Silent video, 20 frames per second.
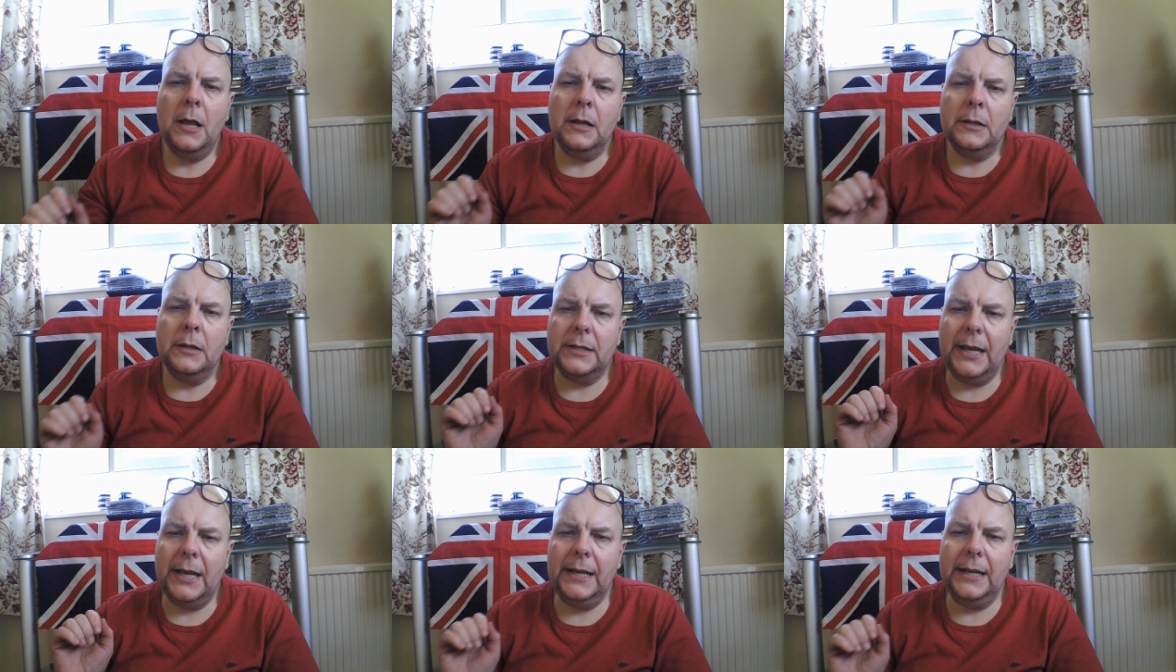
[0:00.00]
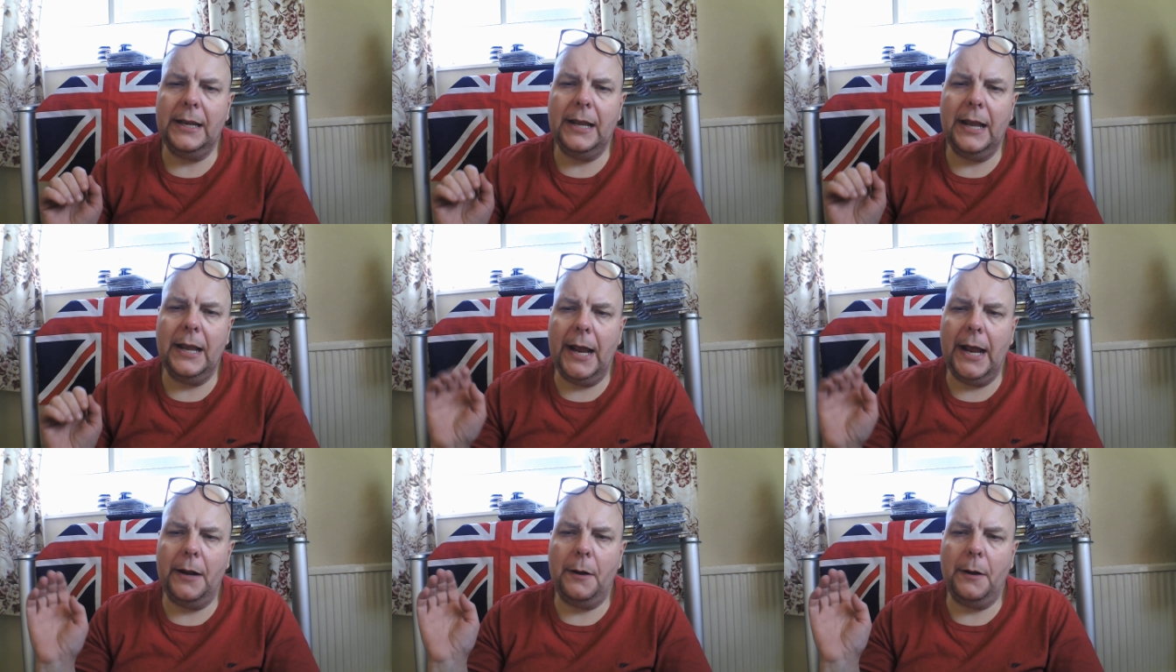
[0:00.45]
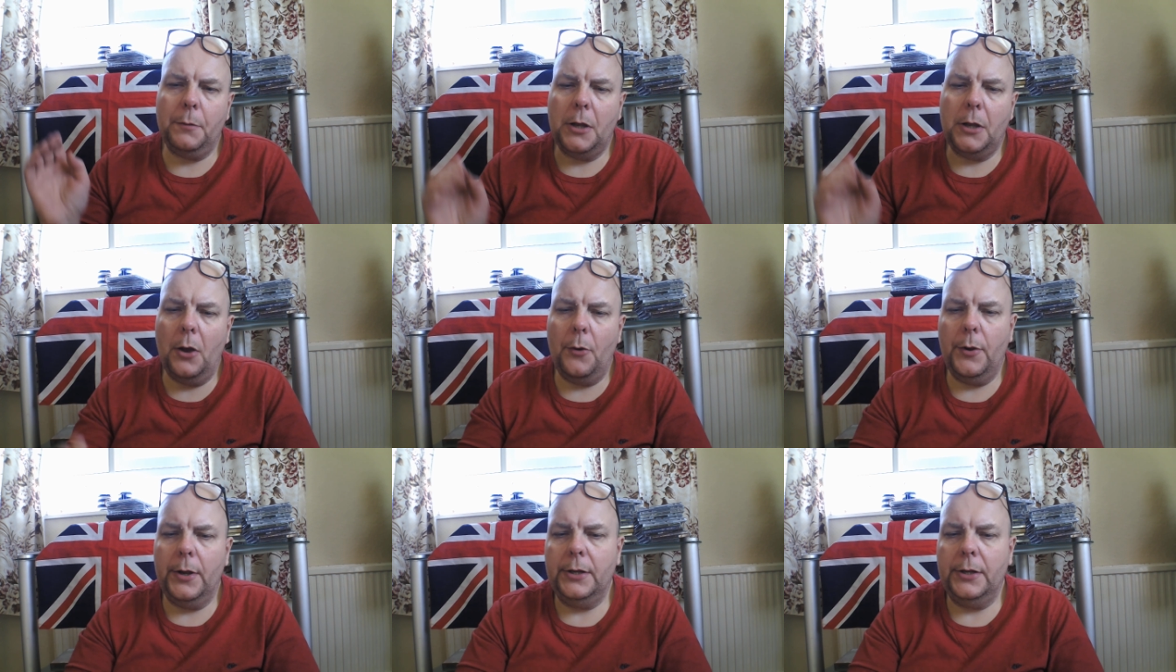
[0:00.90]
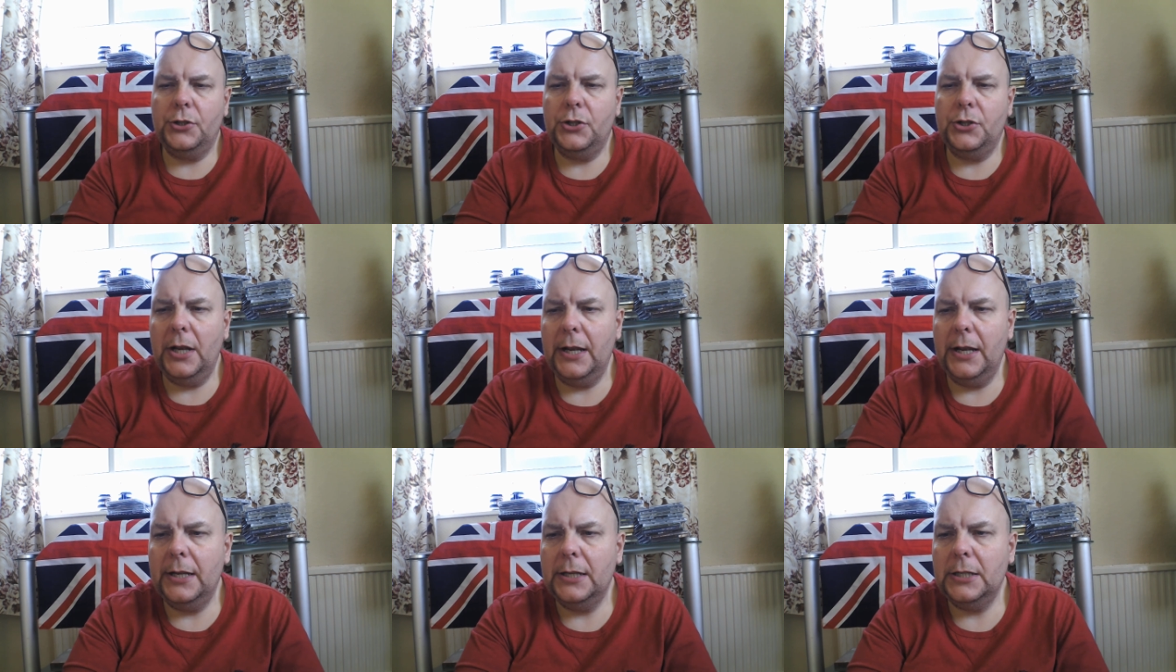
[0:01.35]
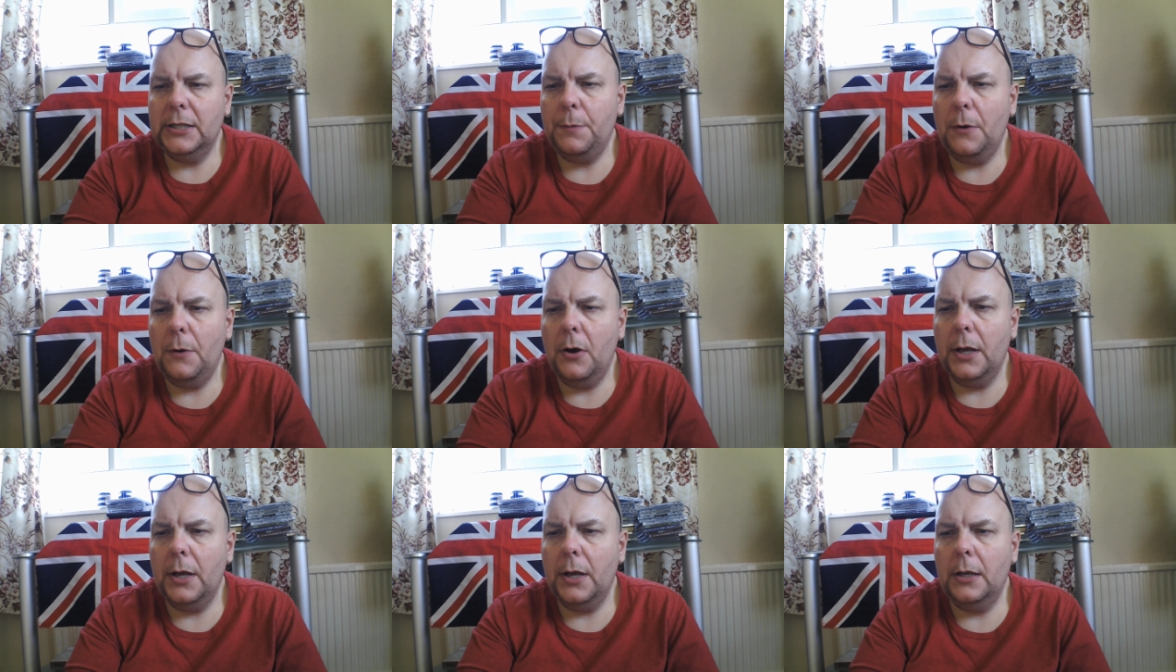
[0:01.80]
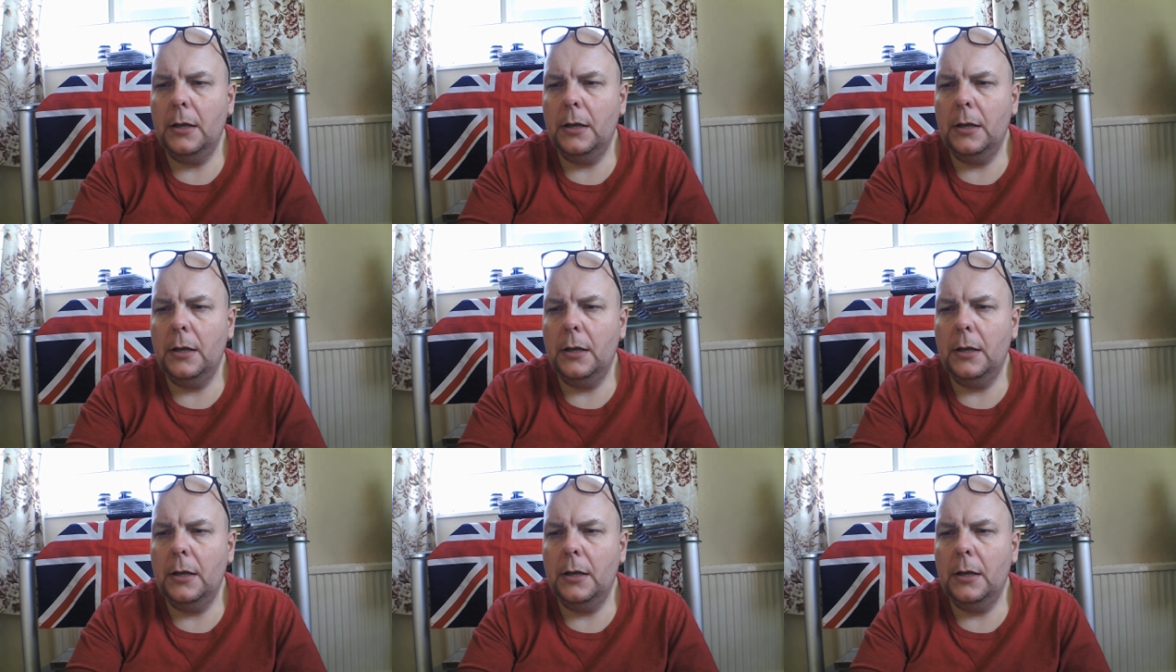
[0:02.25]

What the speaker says: Take care, I'm going. Cheers, bye.